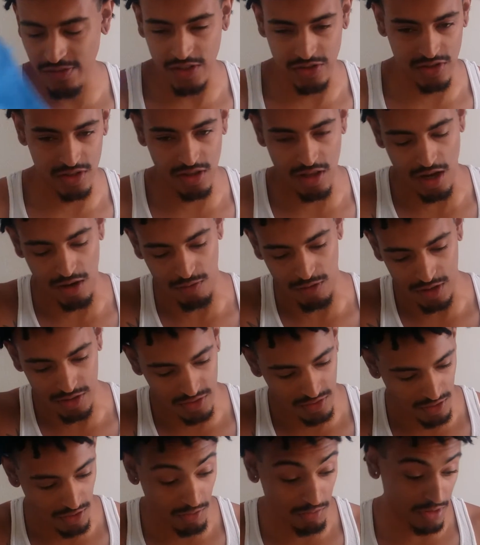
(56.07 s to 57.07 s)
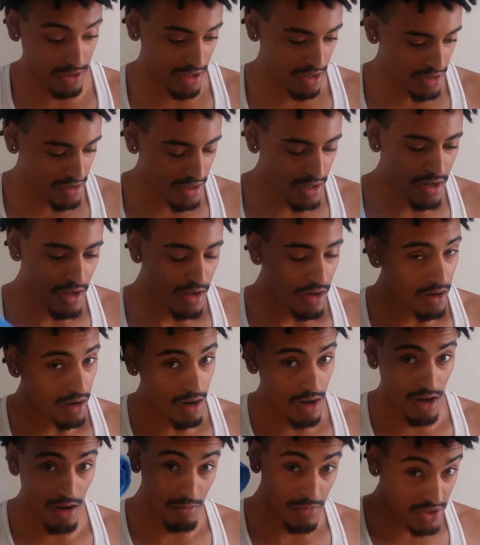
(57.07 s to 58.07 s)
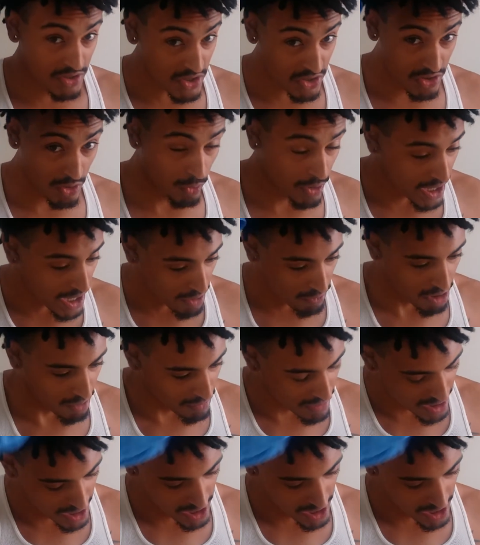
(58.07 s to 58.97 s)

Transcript: this is clockwise, hopefully it is. This is the way I run my